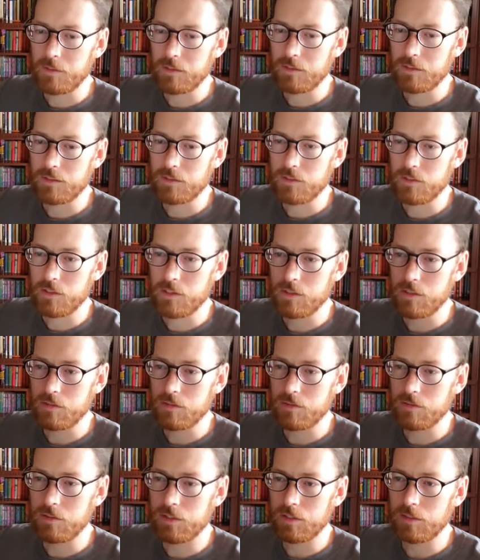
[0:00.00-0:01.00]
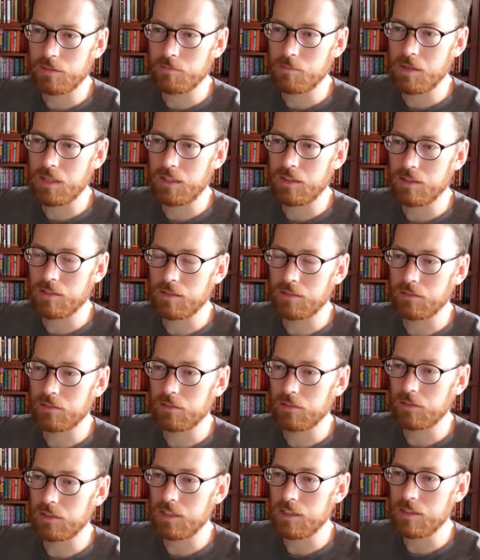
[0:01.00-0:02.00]
just to make this a little
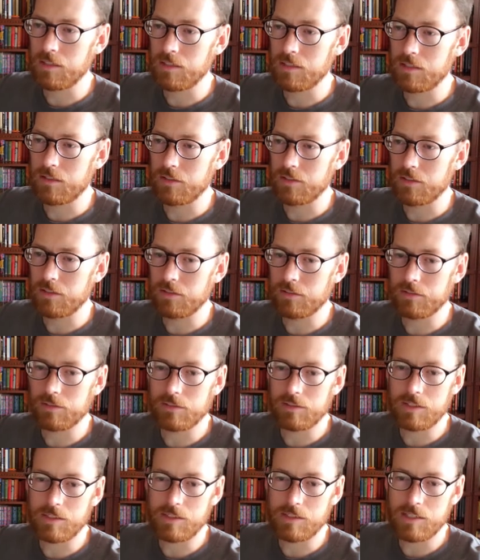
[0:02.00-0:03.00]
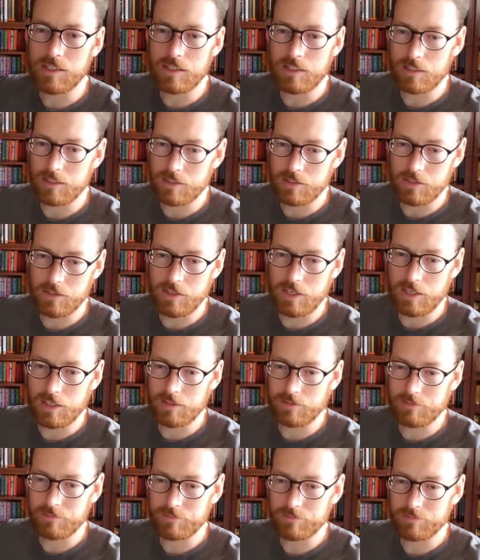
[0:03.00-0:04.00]
easier to see, because
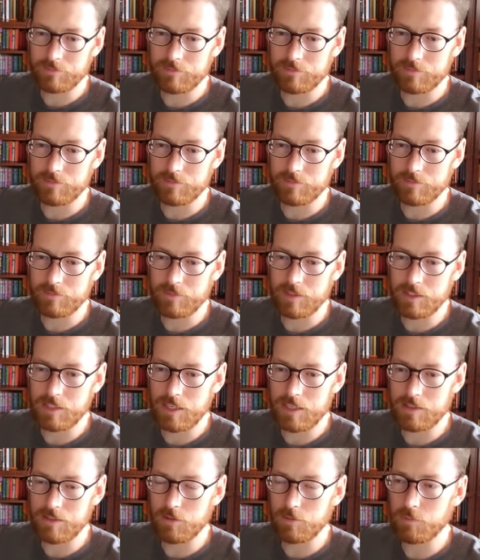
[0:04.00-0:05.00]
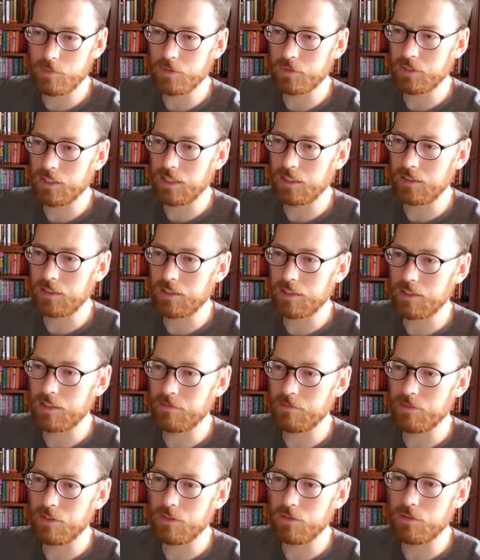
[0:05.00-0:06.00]
this has no multi-line
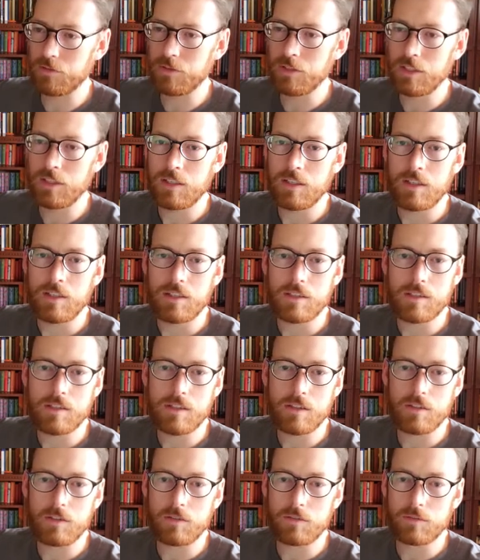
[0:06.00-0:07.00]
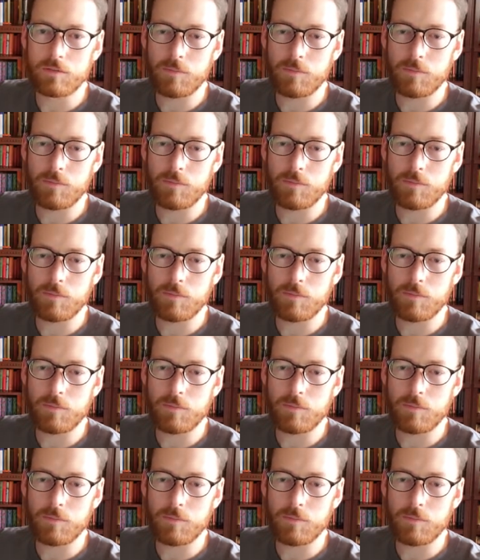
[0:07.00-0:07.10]
view. So